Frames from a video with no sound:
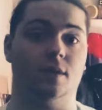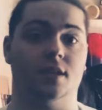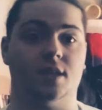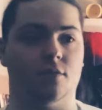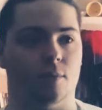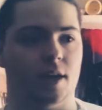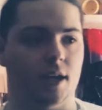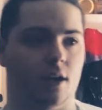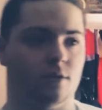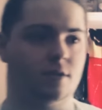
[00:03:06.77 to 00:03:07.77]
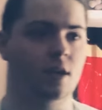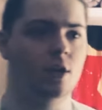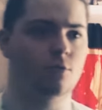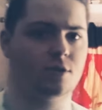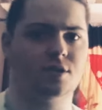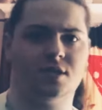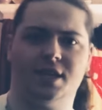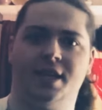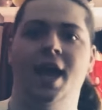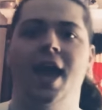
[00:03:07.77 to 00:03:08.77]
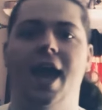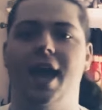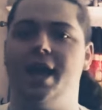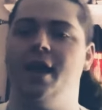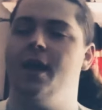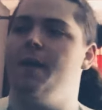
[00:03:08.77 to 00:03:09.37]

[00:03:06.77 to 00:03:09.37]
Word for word: Because everybody else was just like, hey,